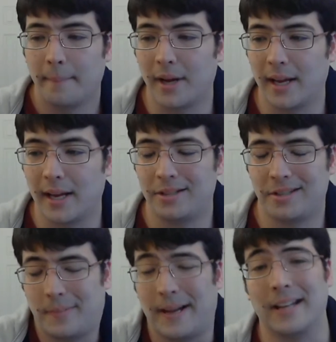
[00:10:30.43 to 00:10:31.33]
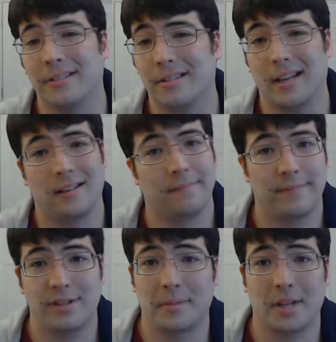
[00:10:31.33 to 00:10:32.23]
But it just depends. Like,
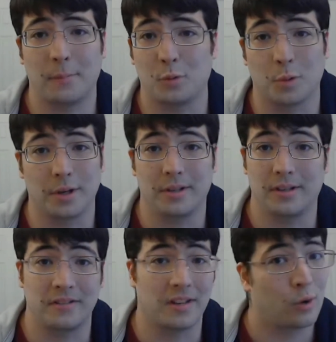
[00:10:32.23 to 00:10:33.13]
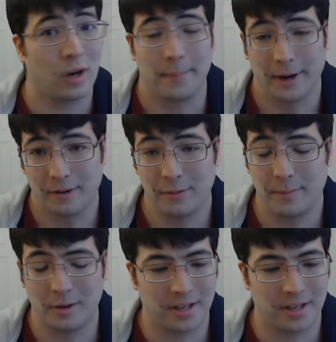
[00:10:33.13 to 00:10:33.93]
sometimes work does not cooperate with me,